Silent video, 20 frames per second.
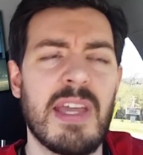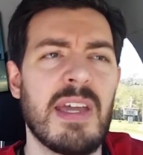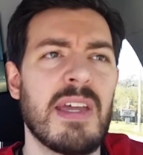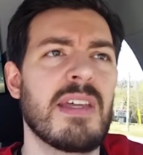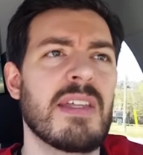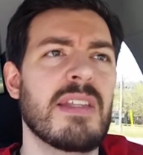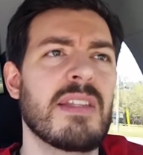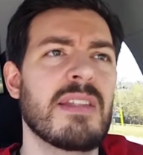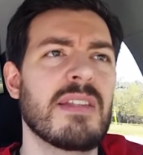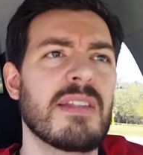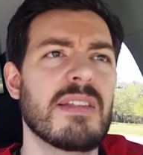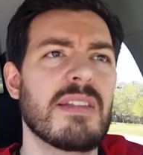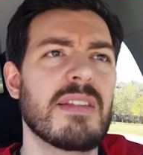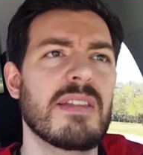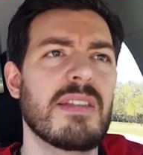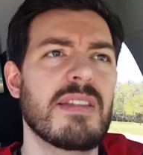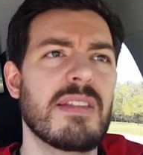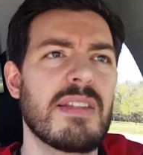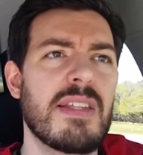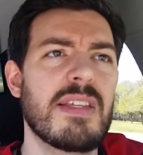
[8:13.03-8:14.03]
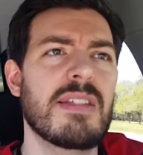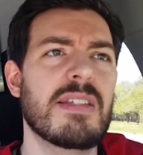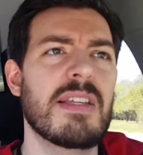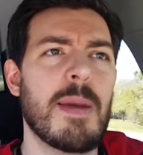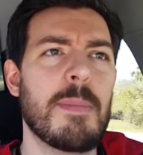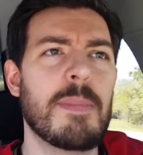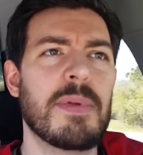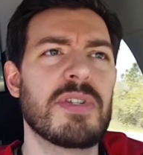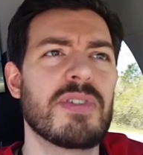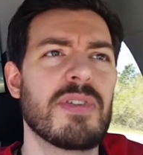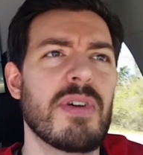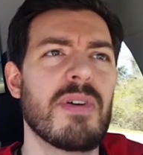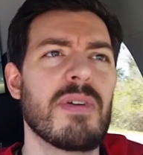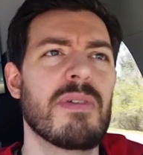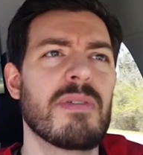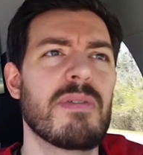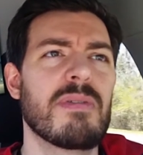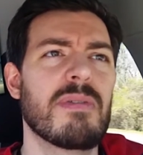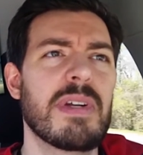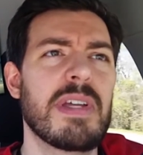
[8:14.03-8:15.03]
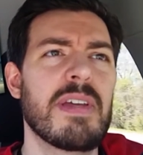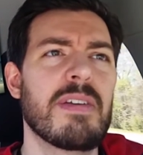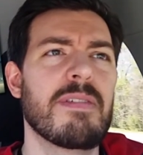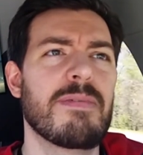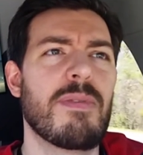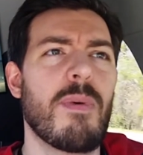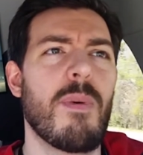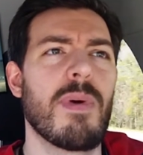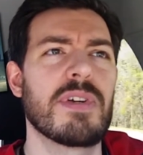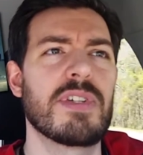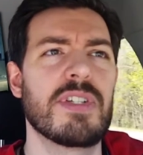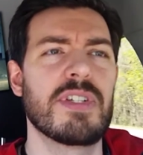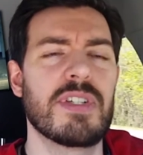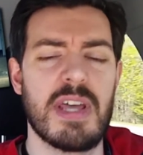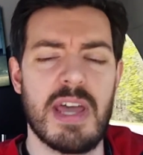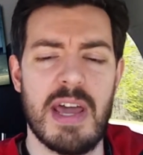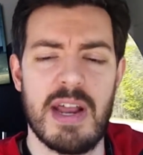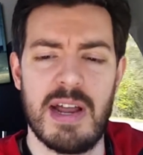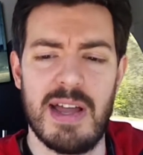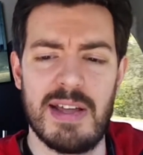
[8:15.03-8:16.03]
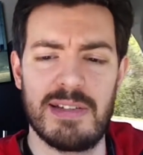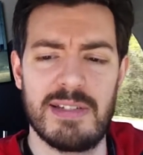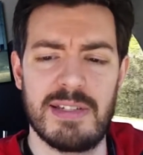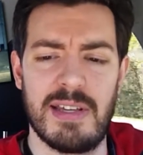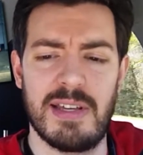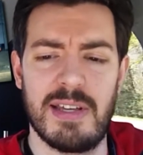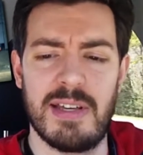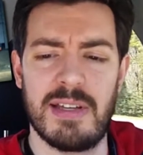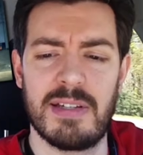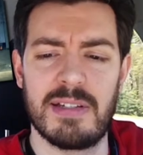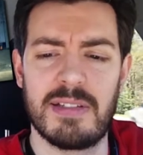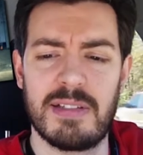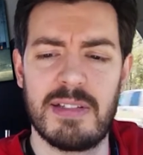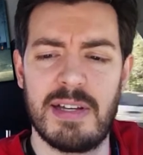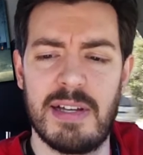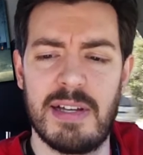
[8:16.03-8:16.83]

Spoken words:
And this episode reinforces that idea.